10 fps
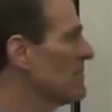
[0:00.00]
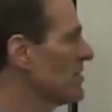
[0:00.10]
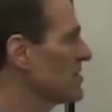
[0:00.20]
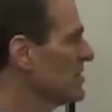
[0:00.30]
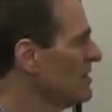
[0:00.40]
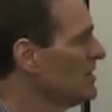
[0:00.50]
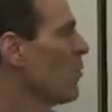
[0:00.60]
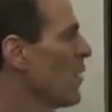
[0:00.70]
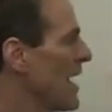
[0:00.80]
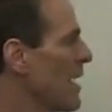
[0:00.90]
function.
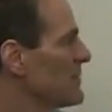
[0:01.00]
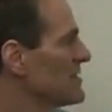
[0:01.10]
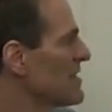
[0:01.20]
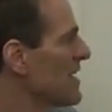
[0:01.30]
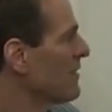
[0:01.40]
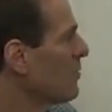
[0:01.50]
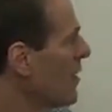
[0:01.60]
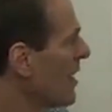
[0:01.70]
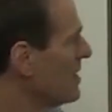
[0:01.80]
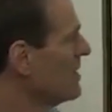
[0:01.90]
What happens then?
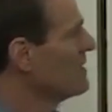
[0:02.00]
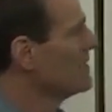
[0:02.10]
Well,